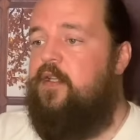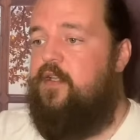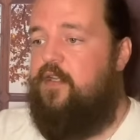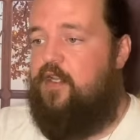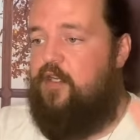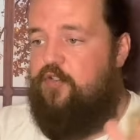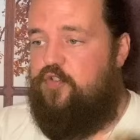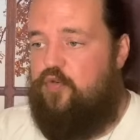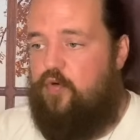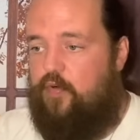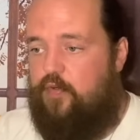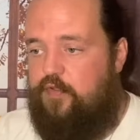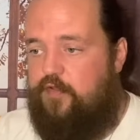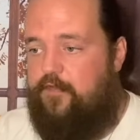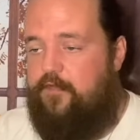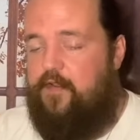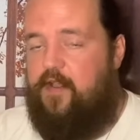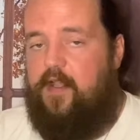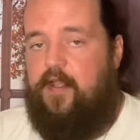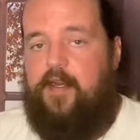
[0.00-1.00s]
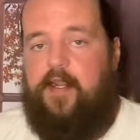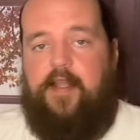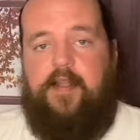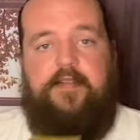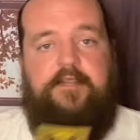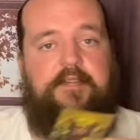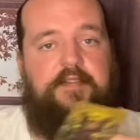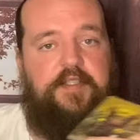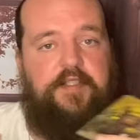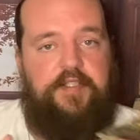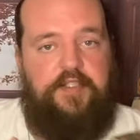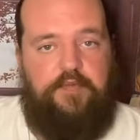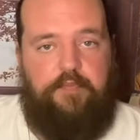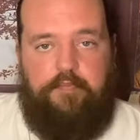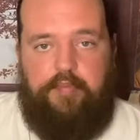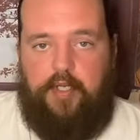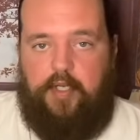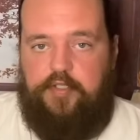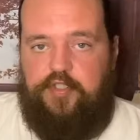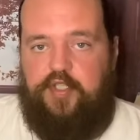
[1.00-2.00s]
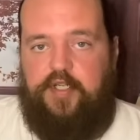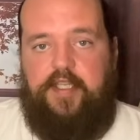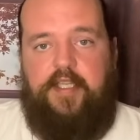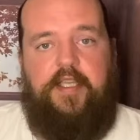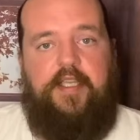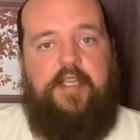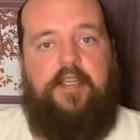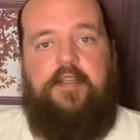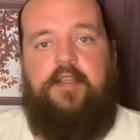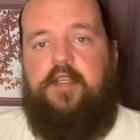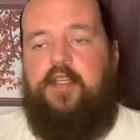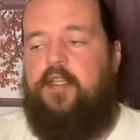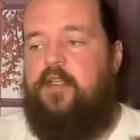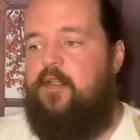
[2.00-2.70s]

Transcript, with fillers: controlling the finances, budgeting,